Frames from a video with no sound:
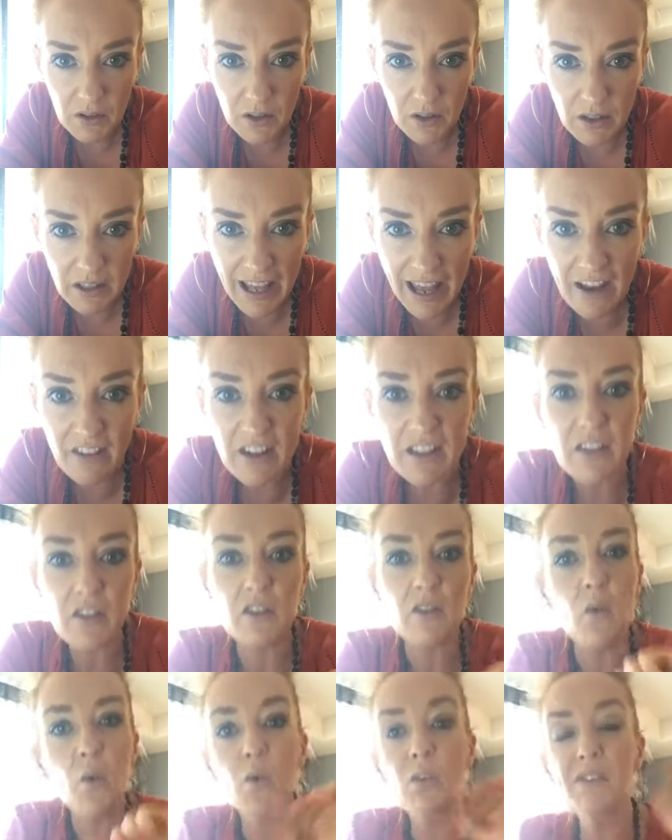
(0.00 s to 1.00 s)
Carrie,
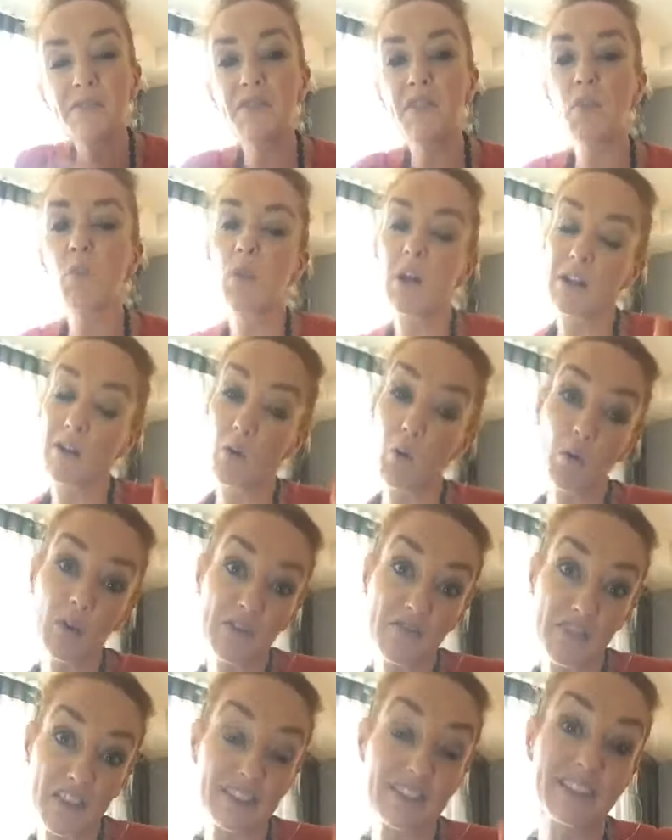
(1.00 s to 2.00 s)
all
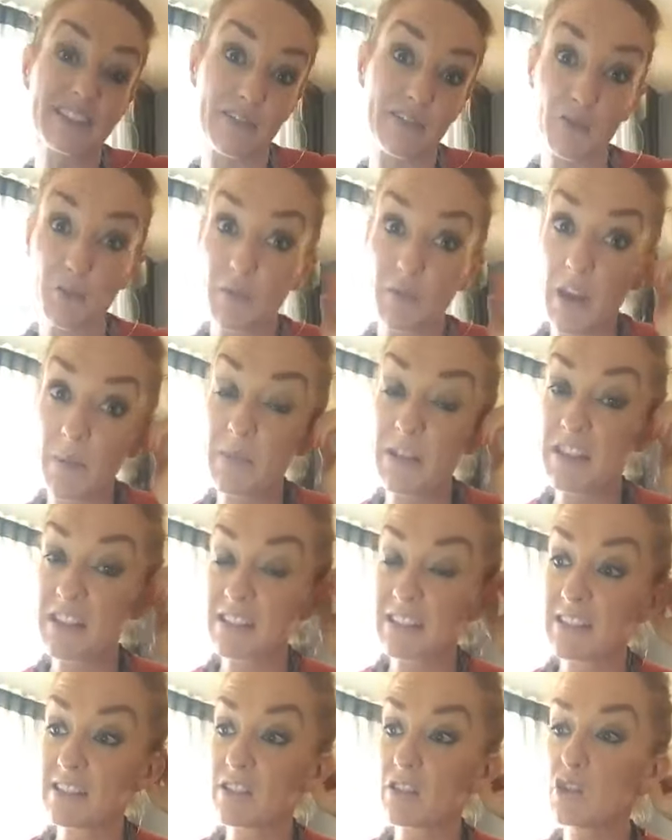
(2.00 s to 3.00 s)
of this, except for,
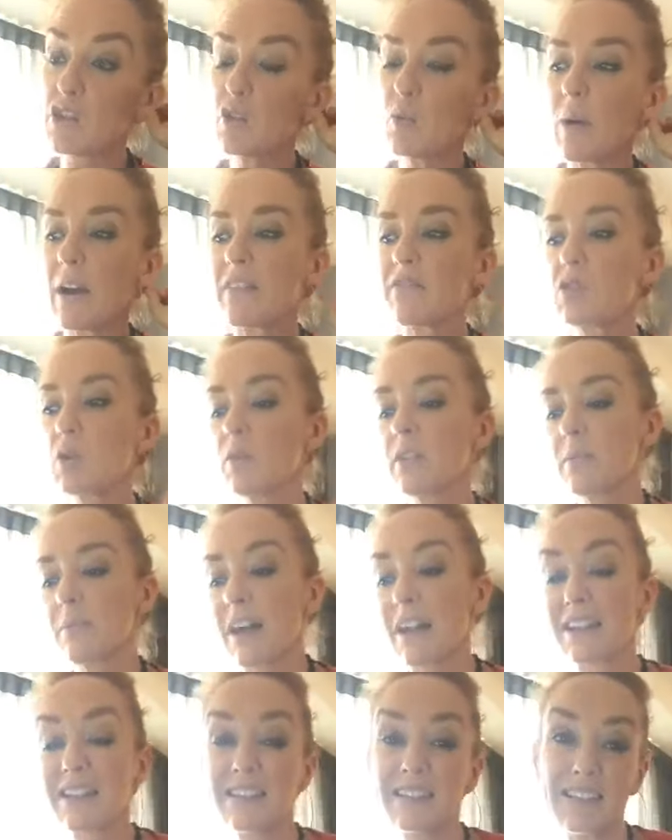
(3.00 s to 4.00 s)
this is a new way of talking
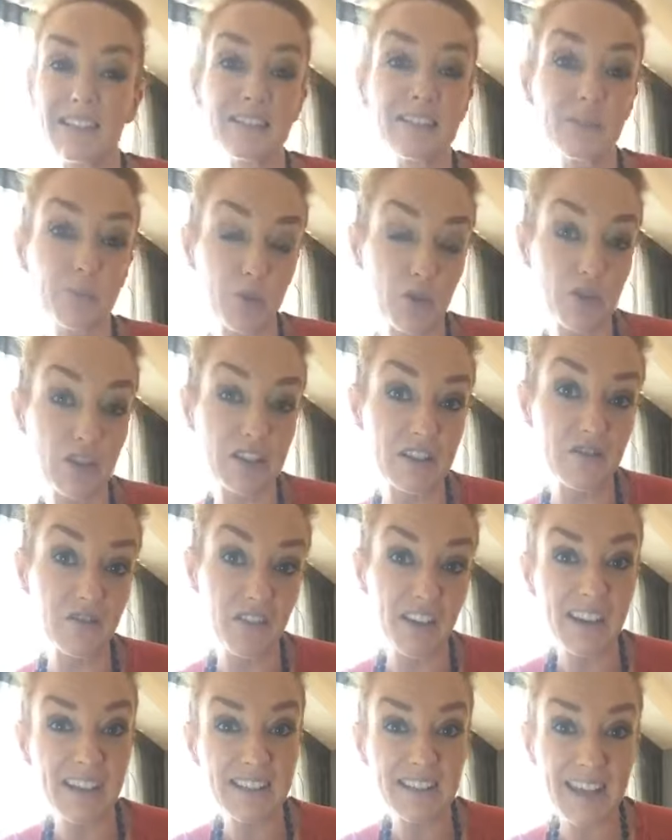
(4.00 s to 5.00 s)
about it, is in Spiritually
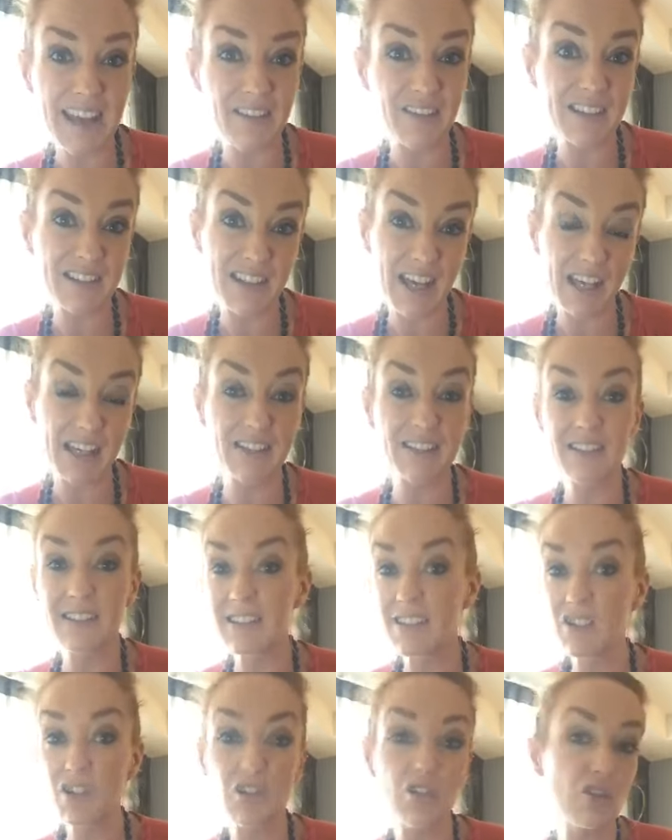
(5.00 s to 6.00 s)
Fierce. Get the second
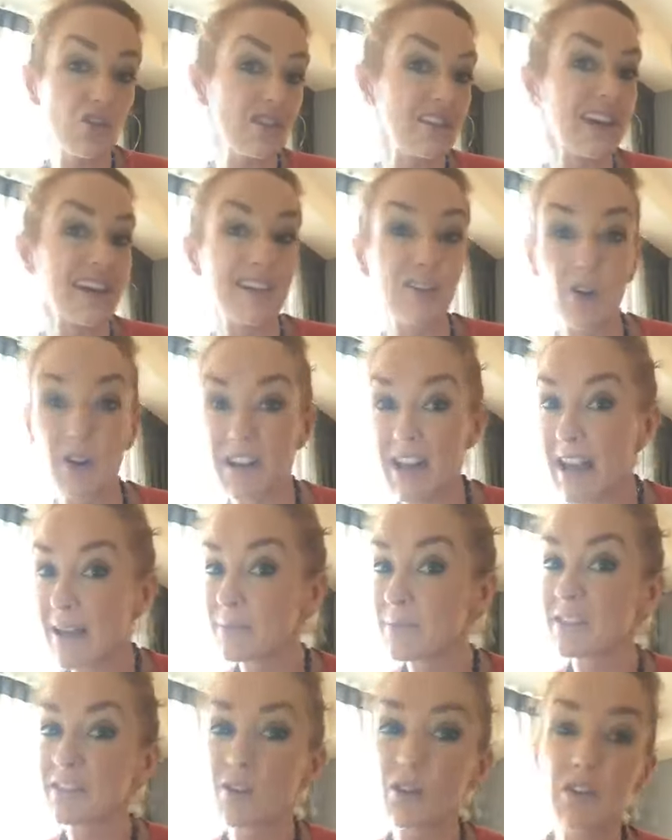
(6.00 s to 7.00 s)
edition. You can get it on
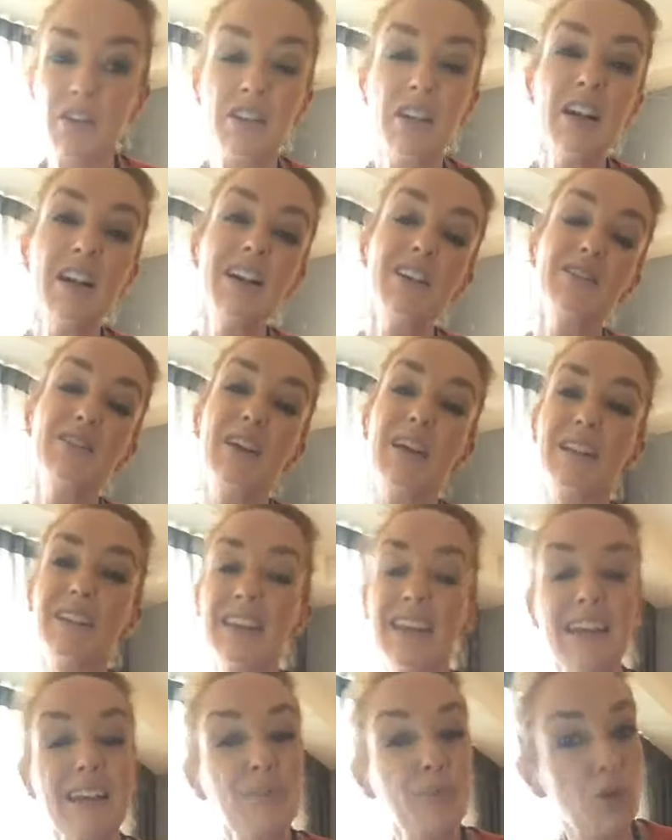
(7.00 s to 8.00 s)
Amazon. You can get
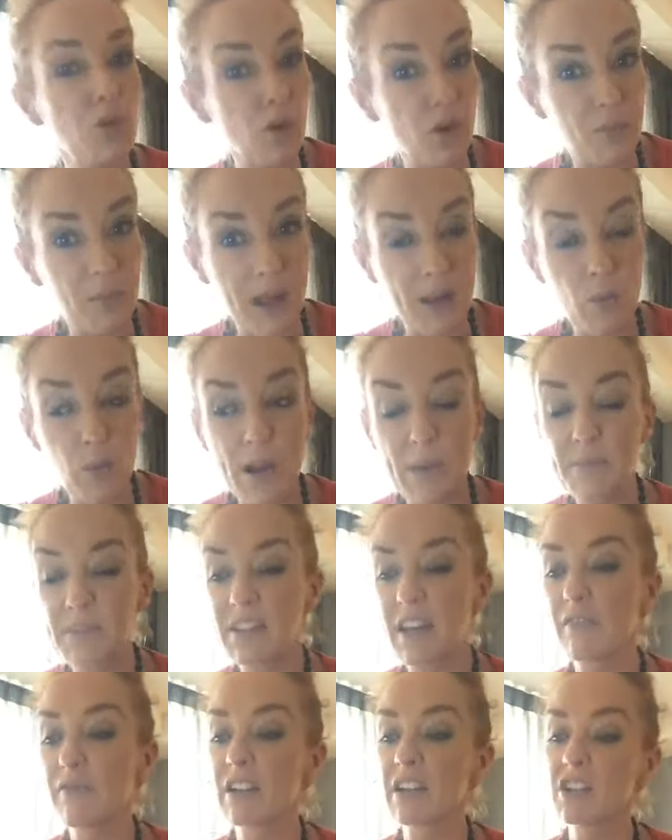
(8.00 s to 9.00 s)
the ebook on my
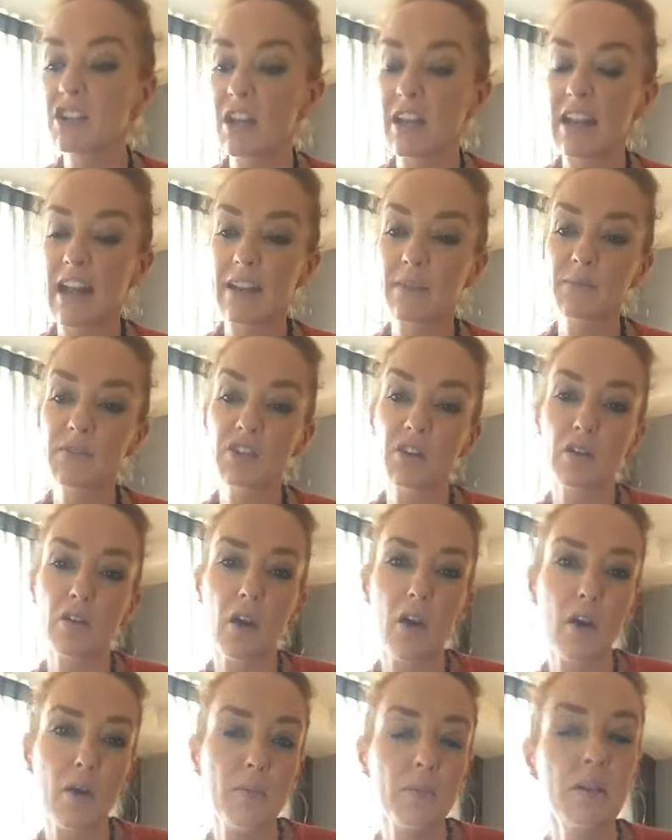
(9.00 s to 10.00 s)
website,
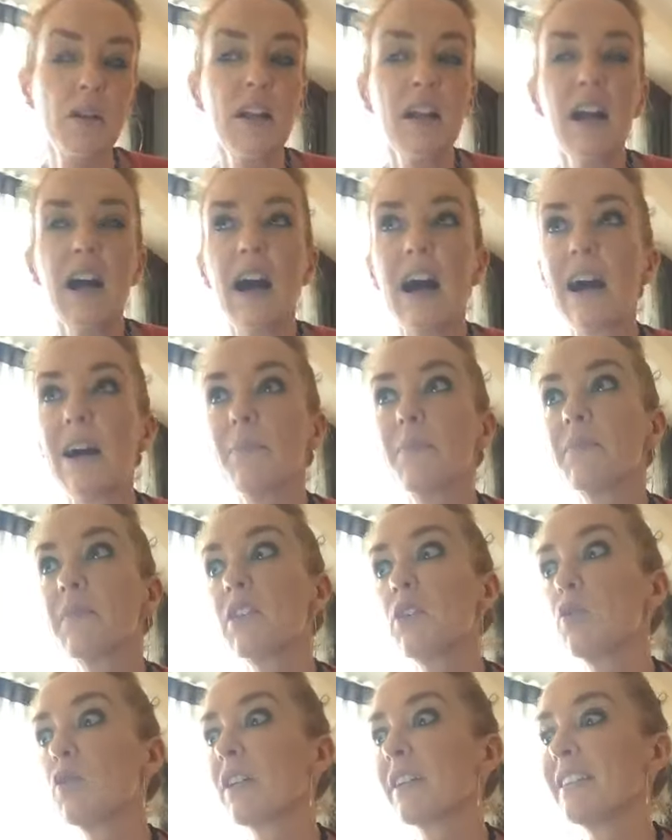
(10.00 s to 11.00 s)
rickyjaneadams.com.
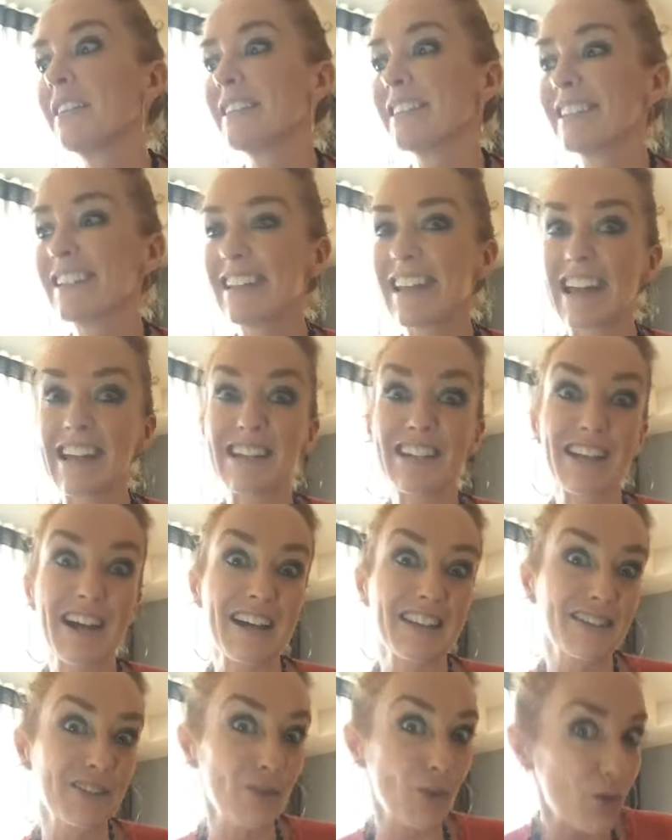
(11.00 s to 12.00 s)
You can get it
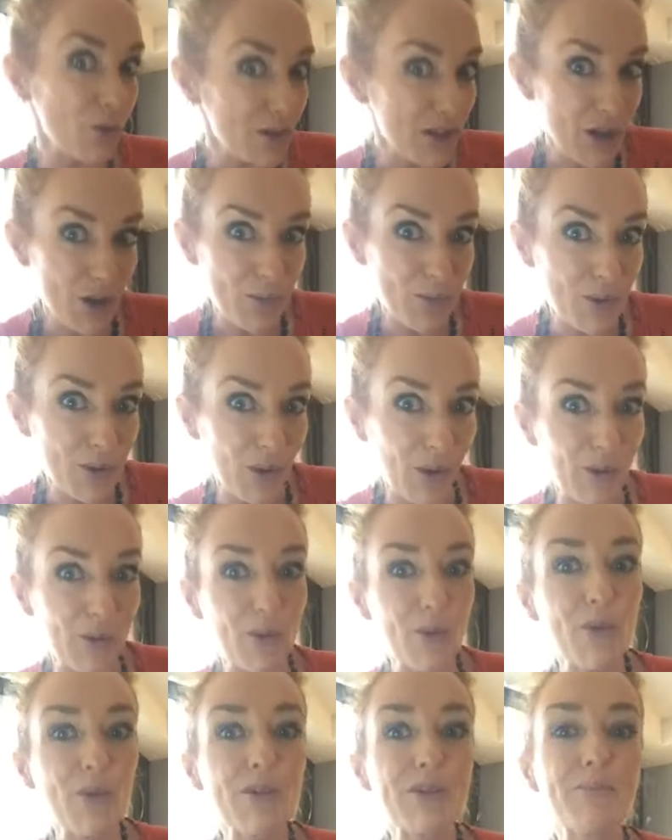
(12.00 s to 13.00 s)
as an audiobook on
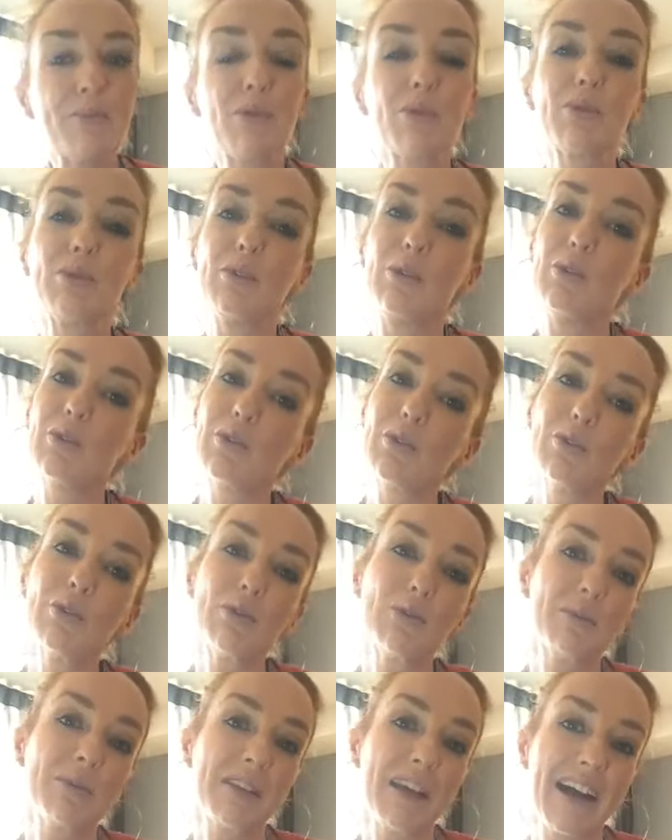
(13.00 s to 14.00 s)
Audible or
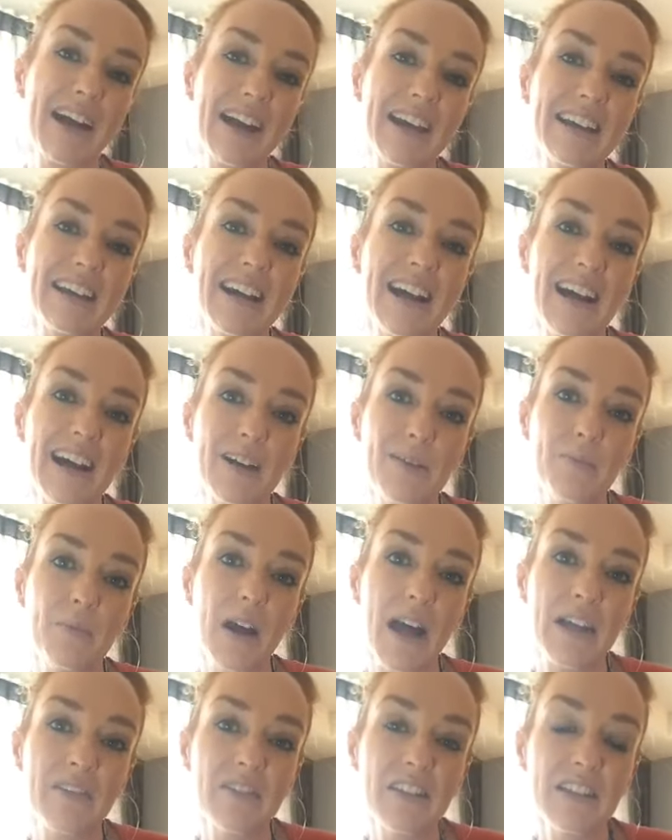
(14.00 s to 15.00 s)
Google Play. And